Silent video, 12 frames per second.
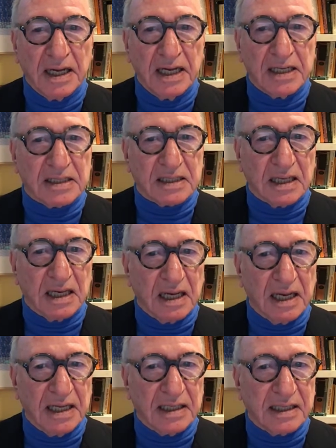is
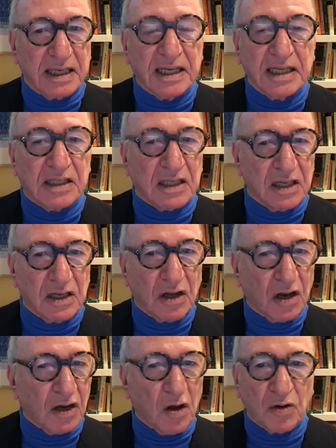indeed
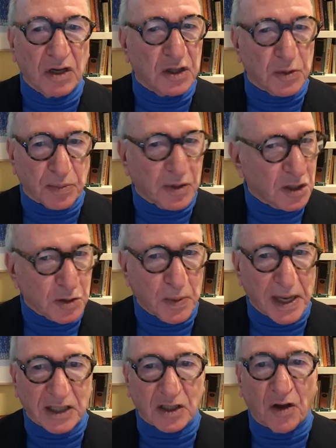not only the
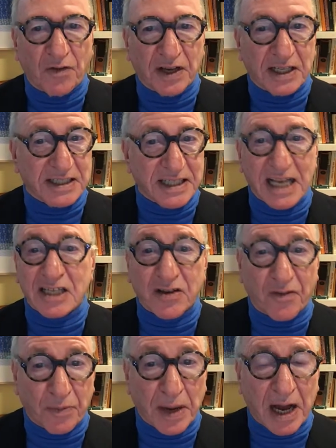prospect of
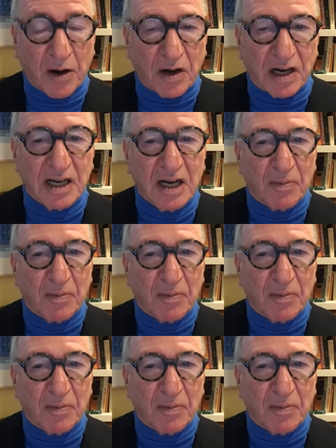excessive power